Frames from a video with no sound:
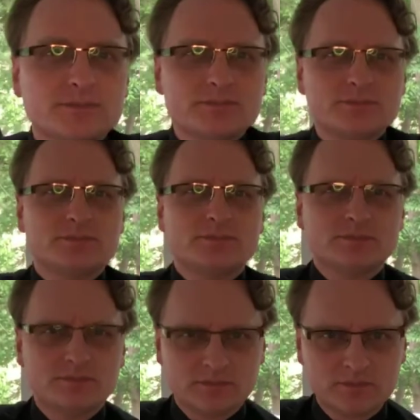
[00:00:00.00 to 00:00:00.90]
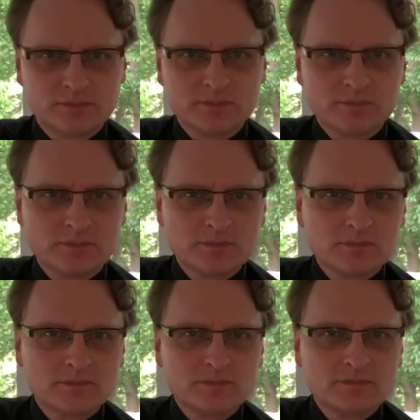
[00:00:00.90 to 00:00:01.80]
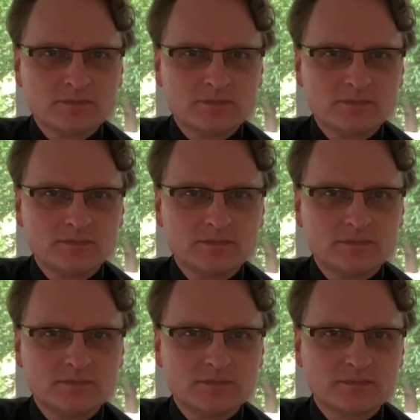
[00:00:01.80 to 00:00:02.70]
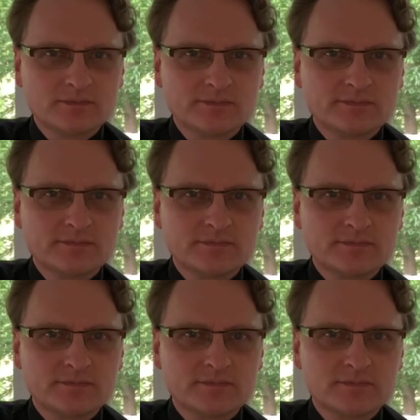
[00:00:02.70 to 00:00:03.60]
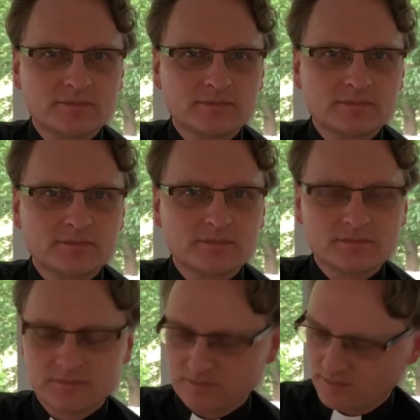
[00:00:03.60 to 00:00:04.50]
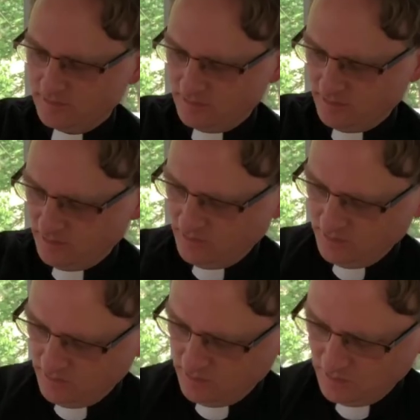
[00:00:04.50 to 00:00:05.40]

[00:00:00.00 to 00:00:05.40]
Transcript: No one is speaking in this clip.